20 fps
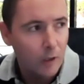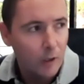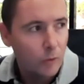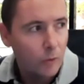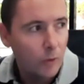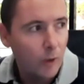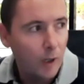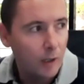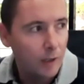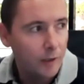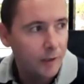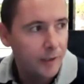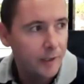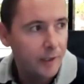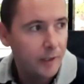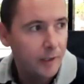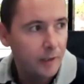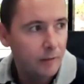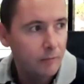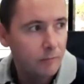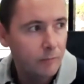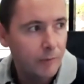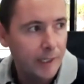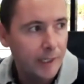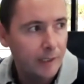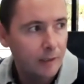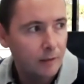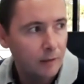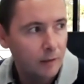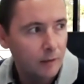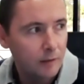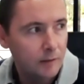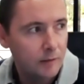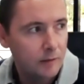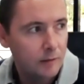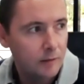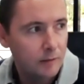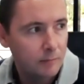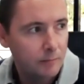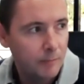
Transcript: quality rentals,